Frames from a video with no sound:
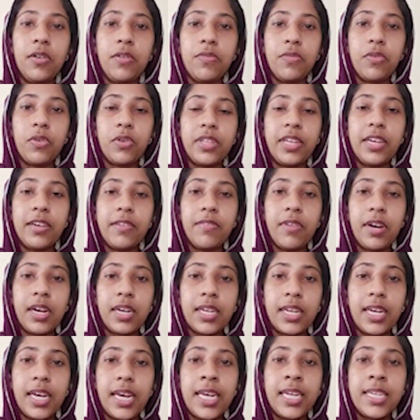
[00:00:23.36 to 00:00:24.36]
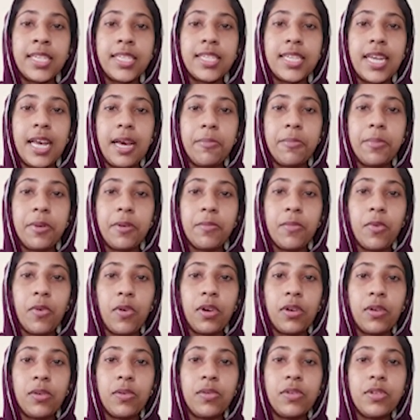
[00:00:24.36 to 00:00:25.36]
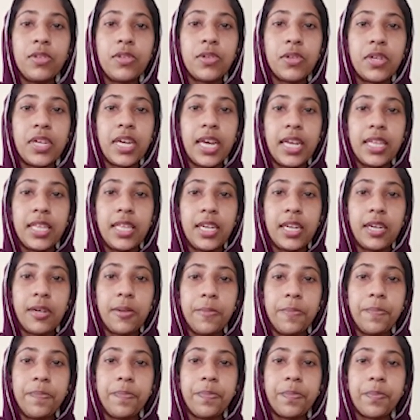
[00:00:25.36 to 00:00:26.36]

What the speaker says: for their work in snapping molecules together.